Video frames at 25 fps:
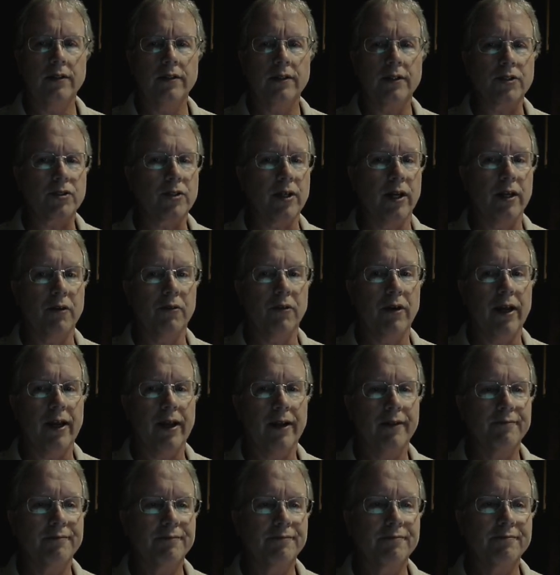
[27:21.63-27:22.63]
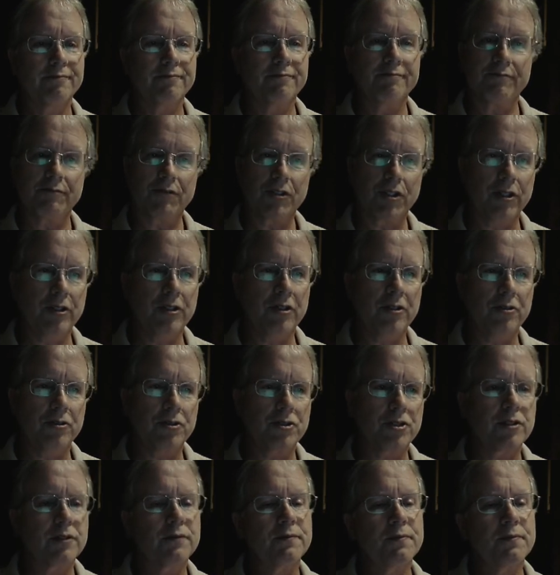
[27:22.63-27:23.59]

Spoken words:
It's gone away. Good news.